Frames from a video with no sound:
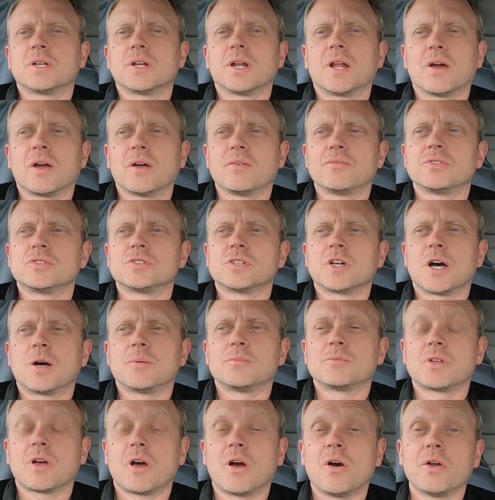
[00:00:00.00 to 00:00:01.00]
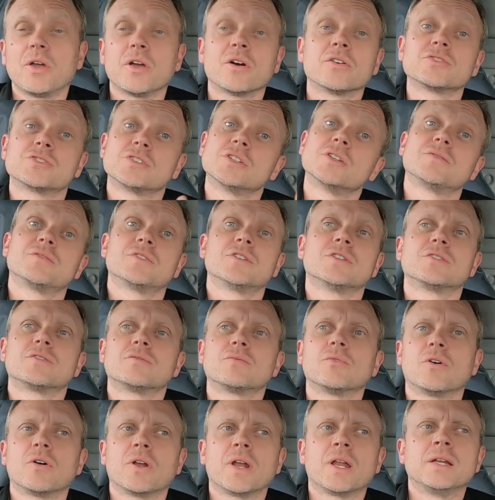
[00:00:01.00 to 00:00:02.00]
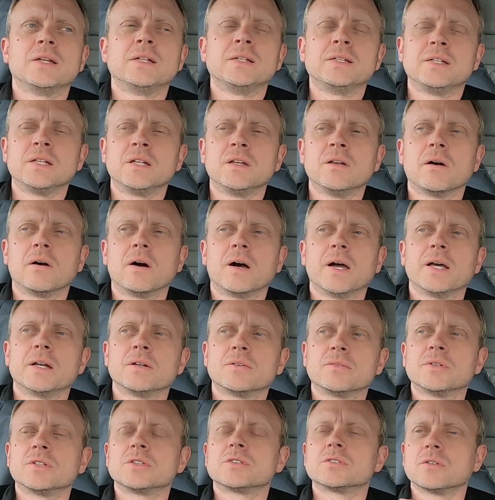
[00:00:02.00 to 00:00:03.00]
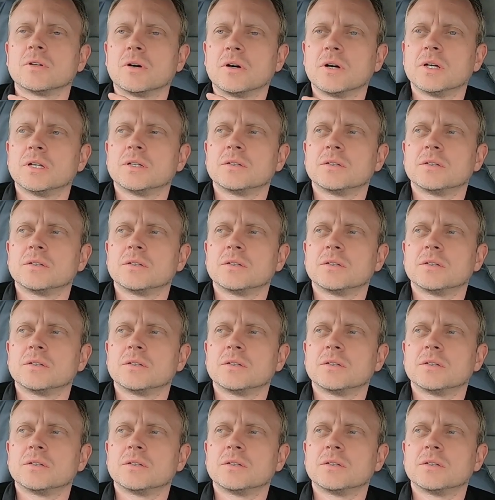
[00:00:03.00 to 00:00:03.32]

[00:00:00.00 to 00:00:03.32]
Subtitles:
you know, every time, so, oh yeah, I'll see if there's one LED light and all this light,